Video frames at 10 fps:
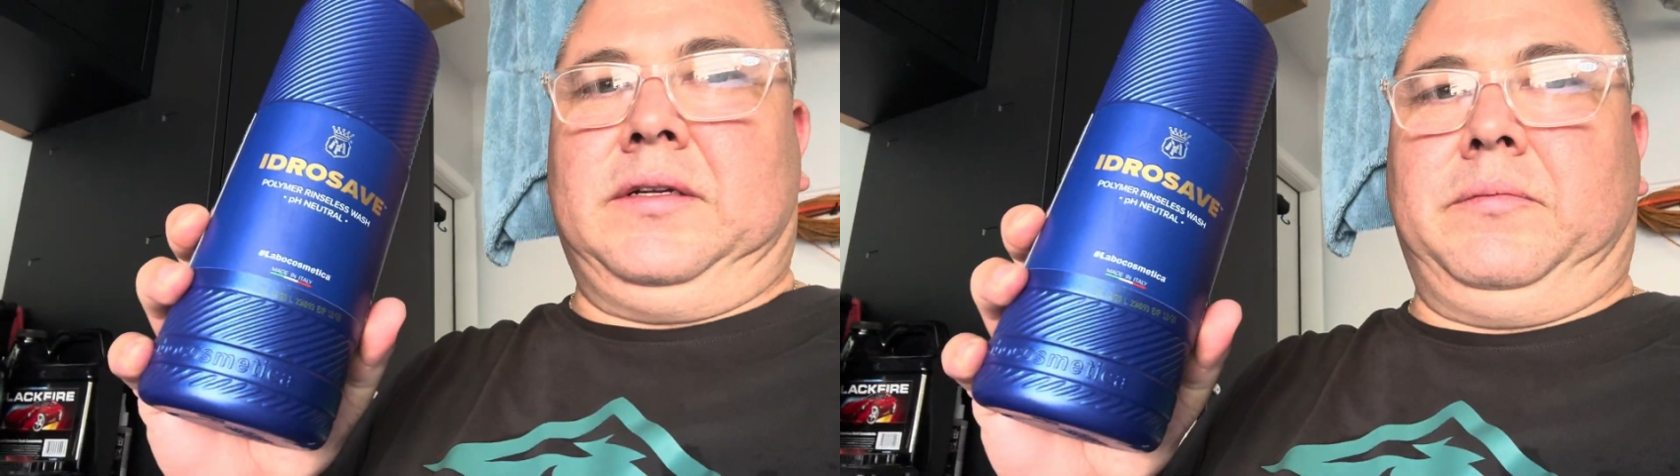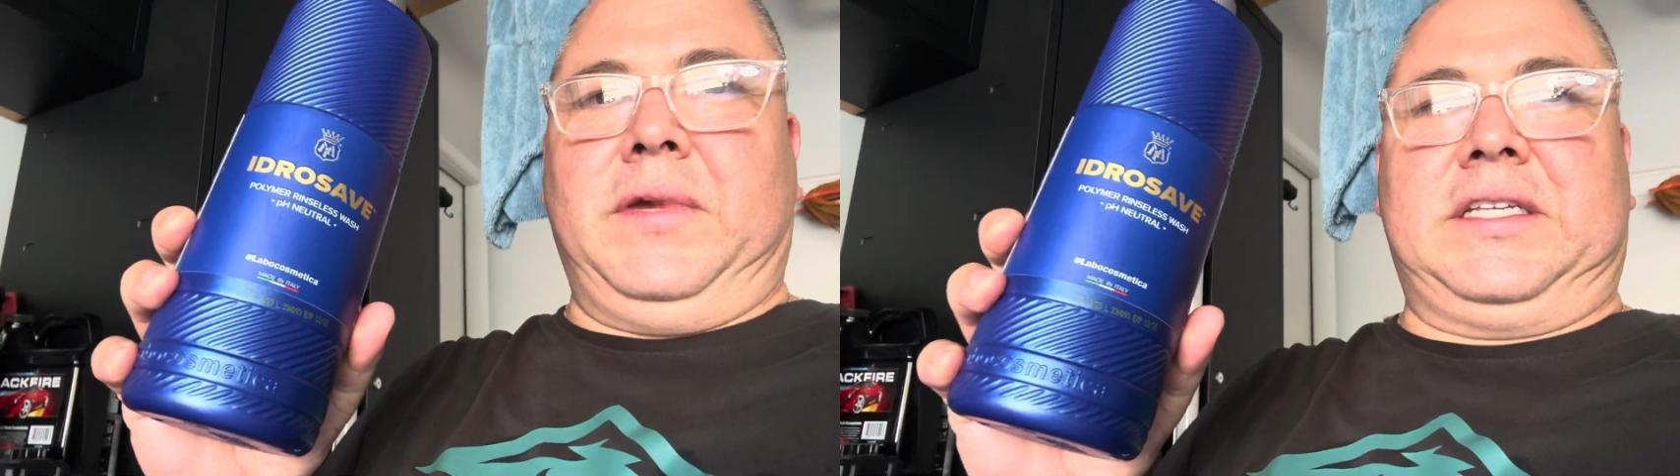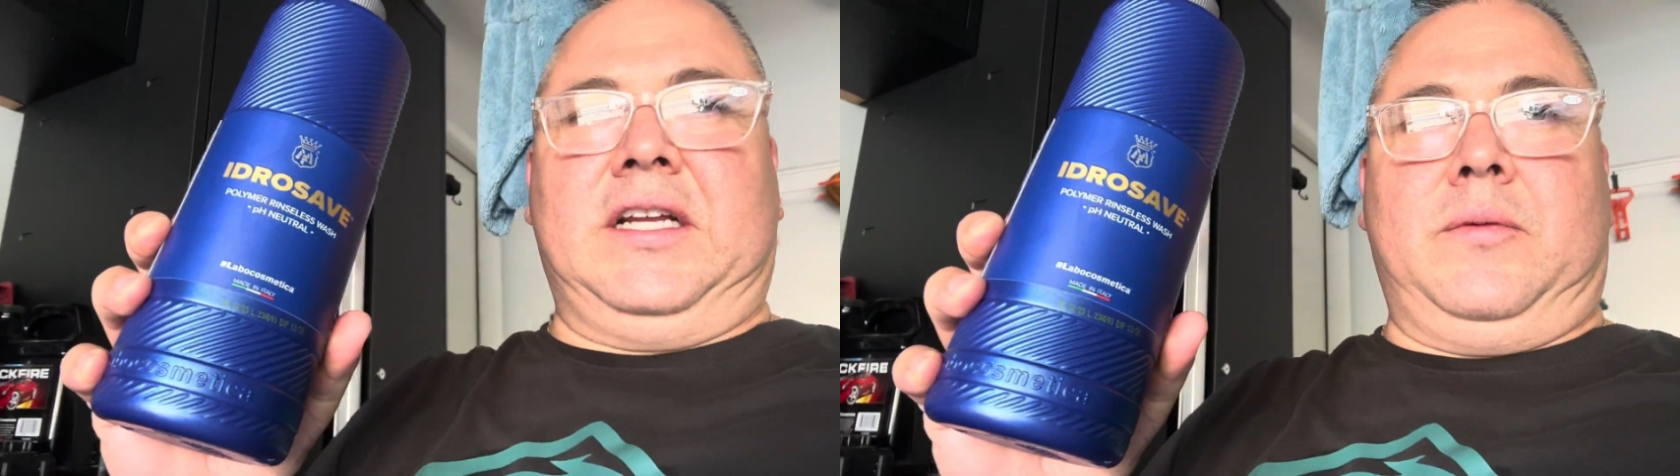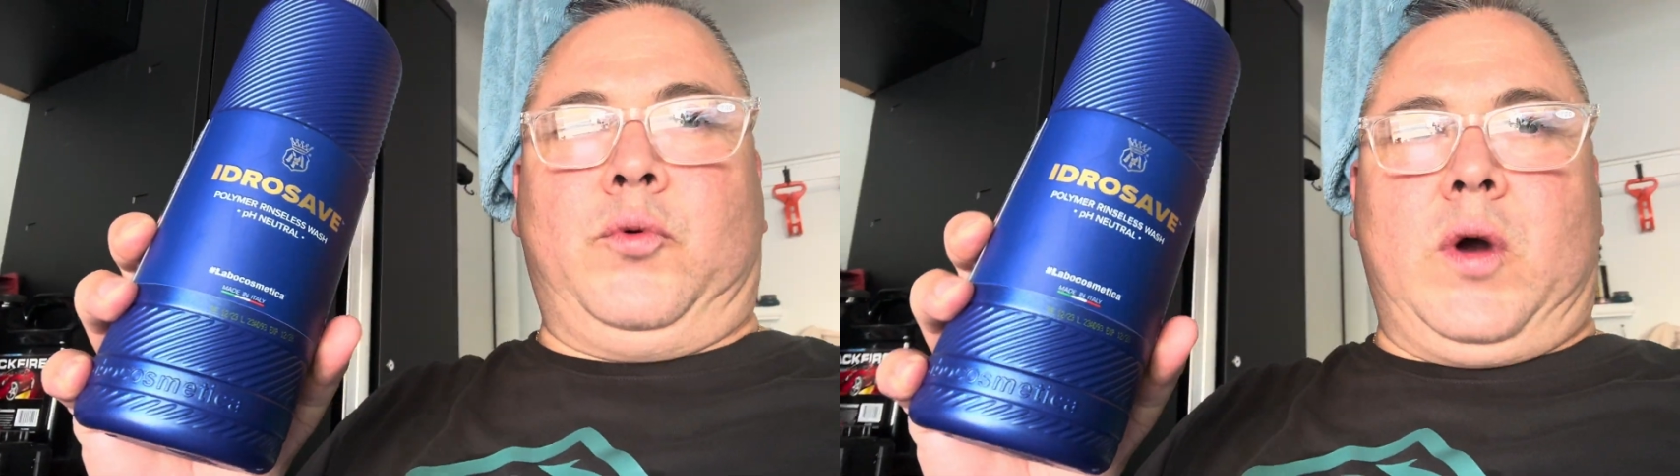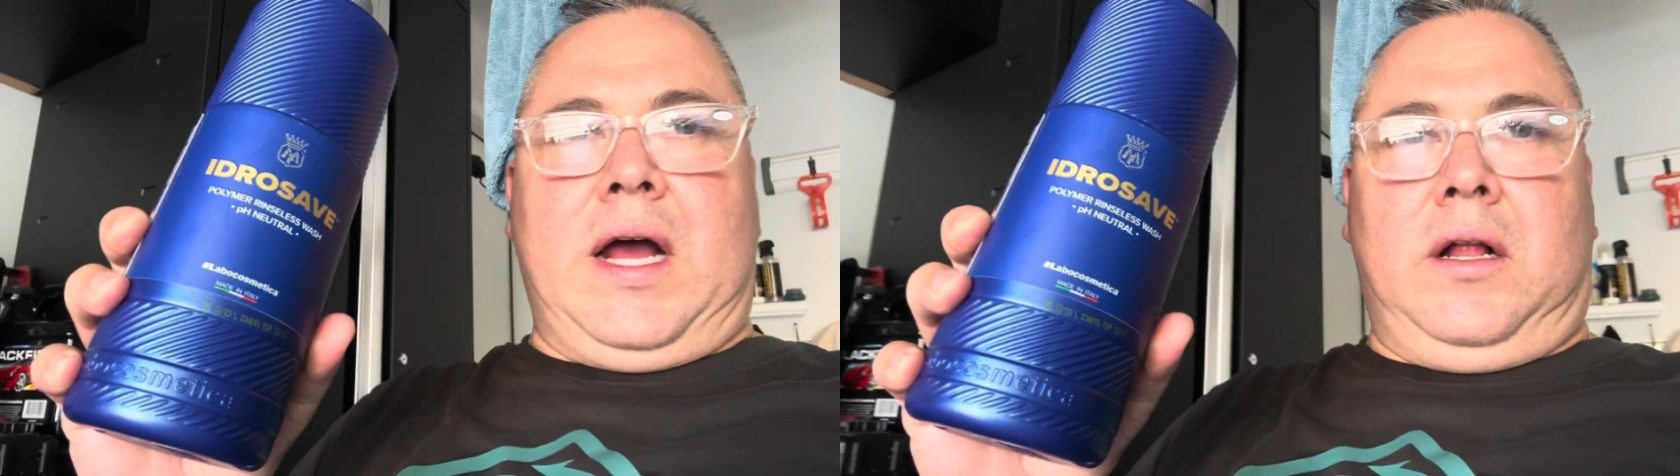Mix it up
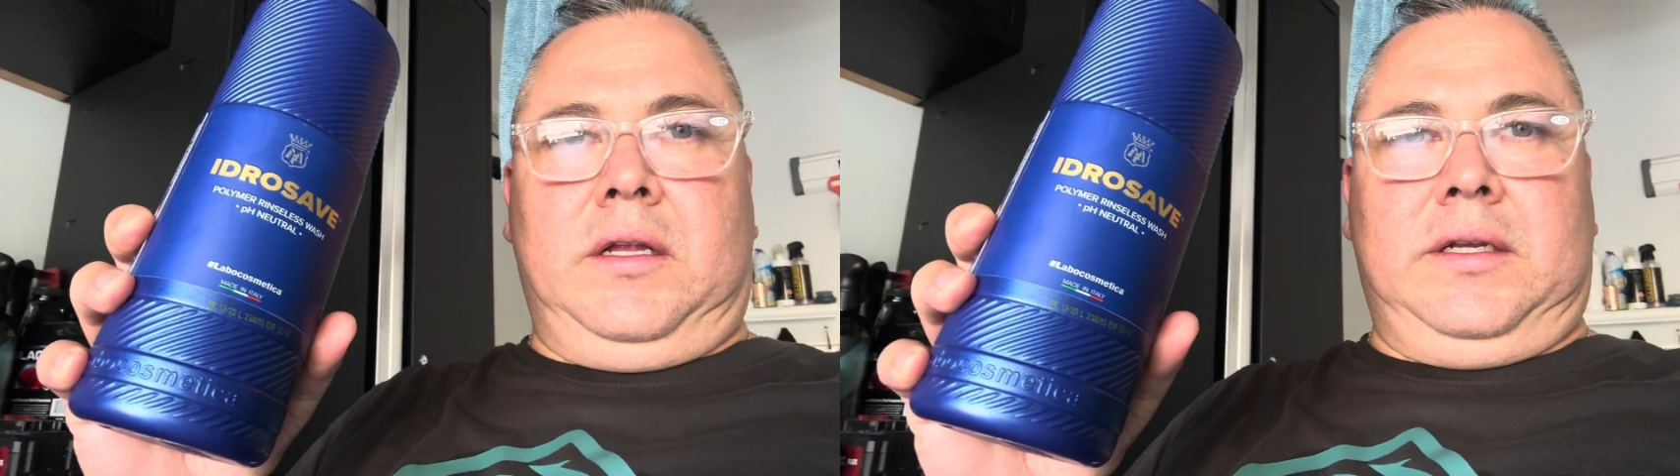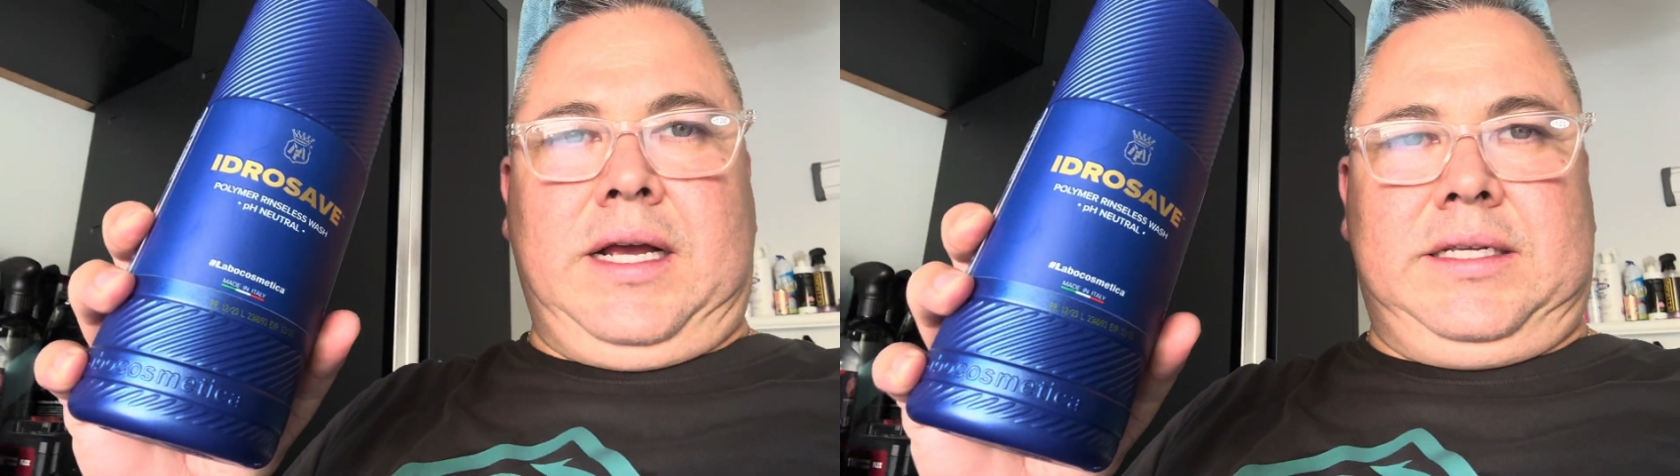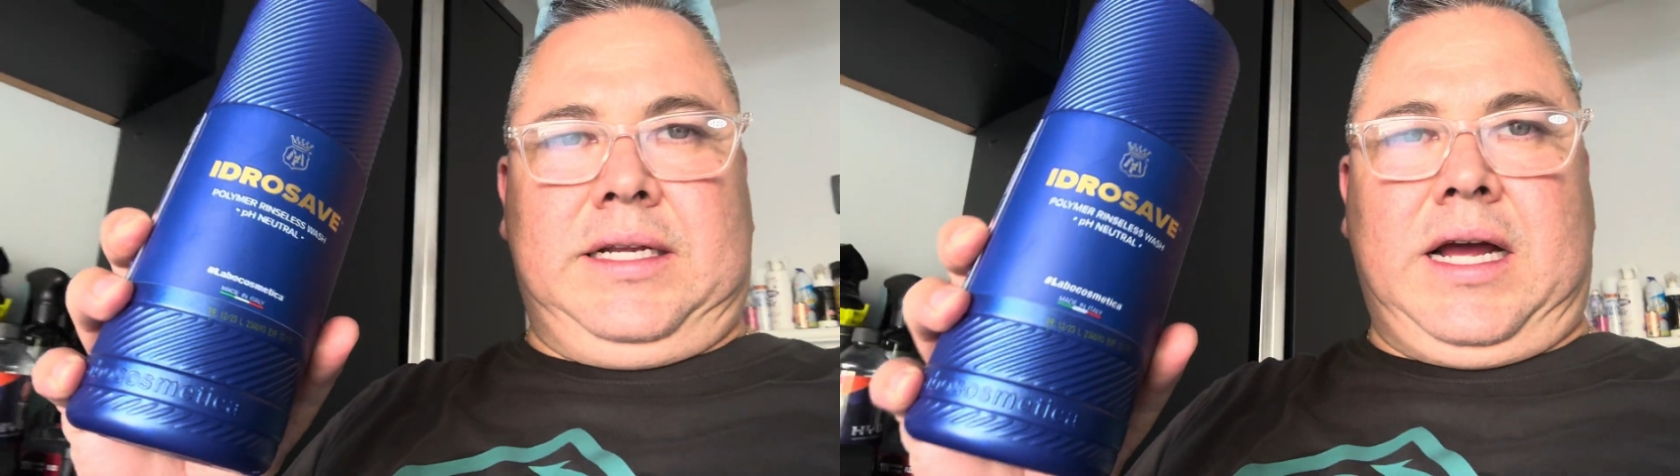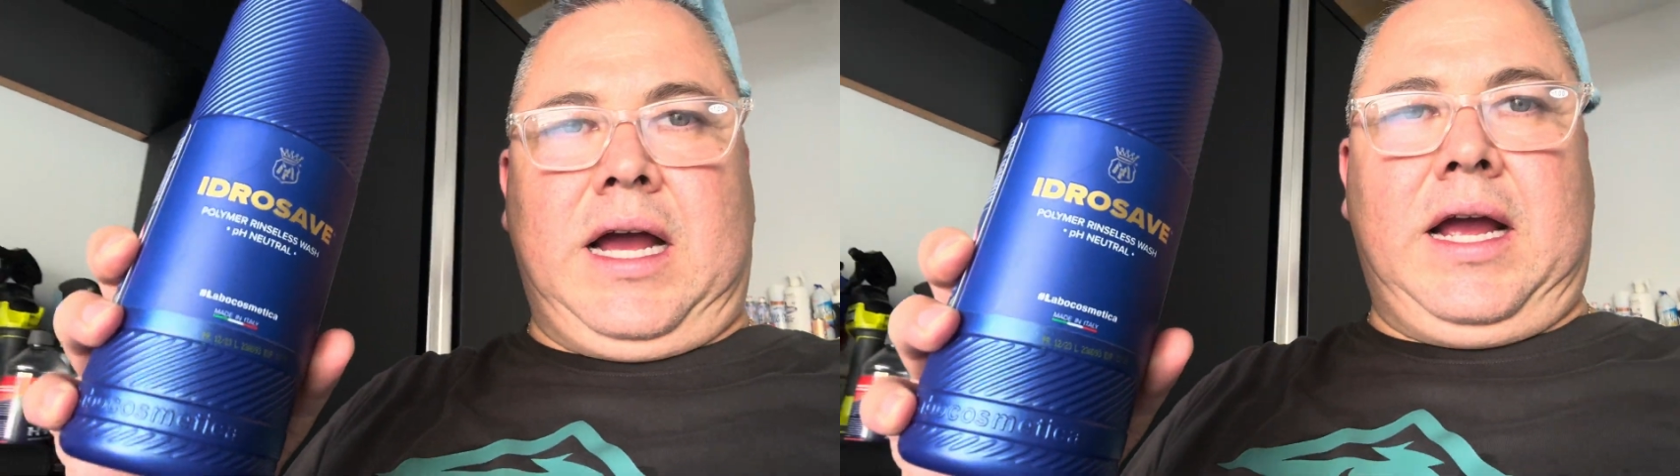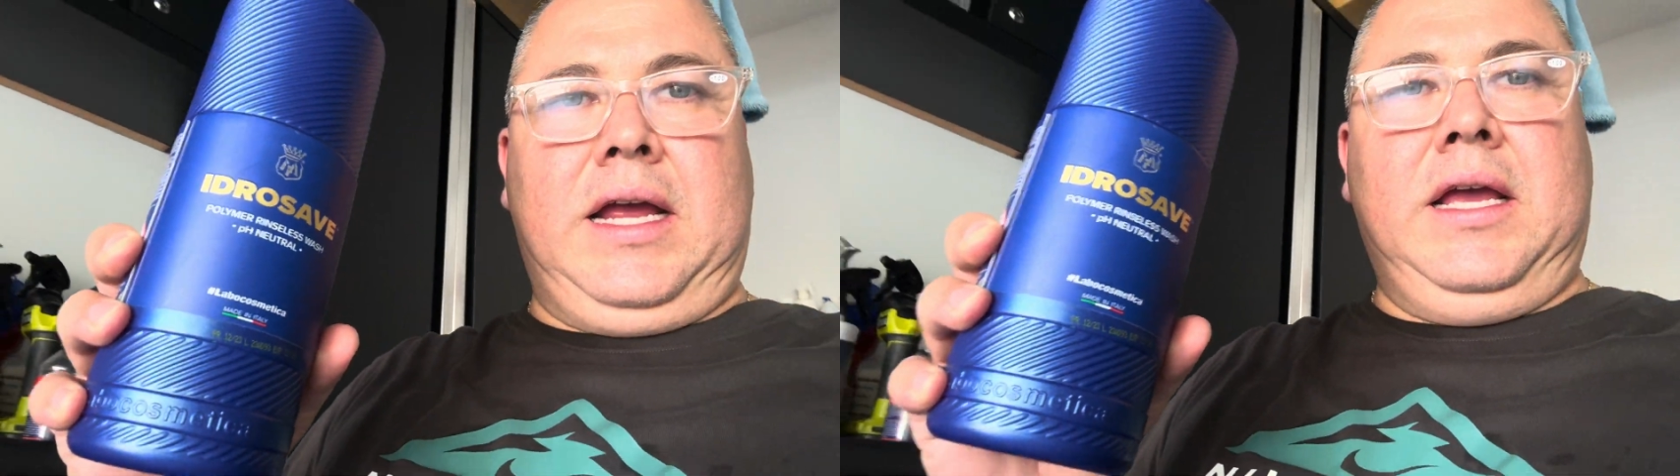well, nice and
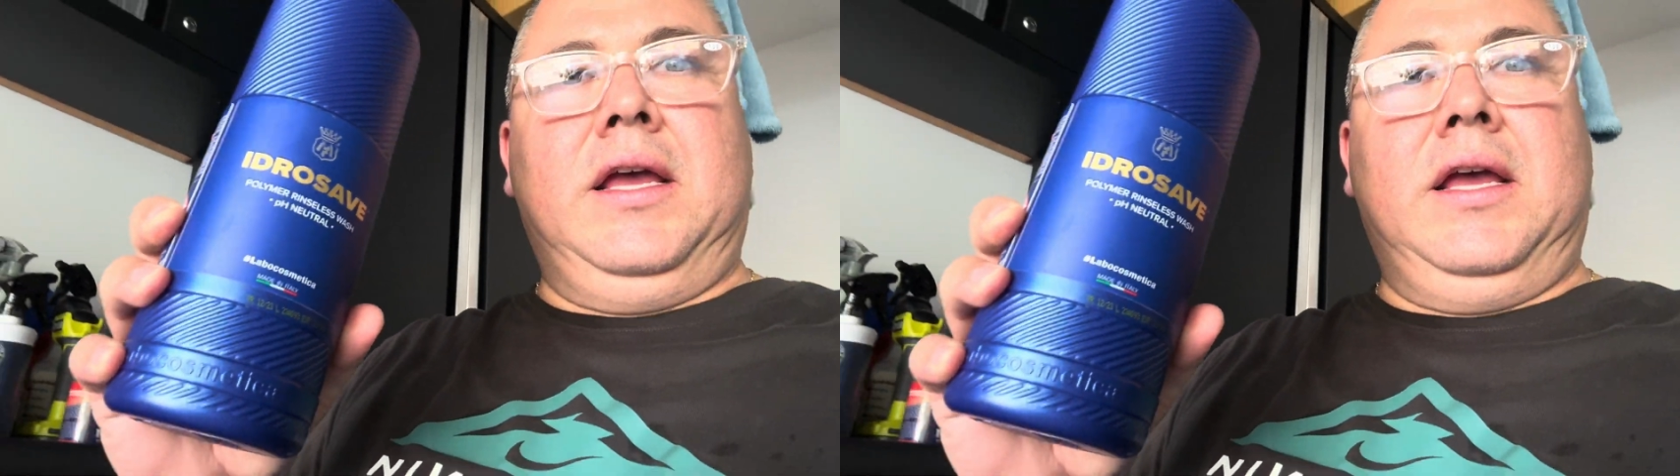high.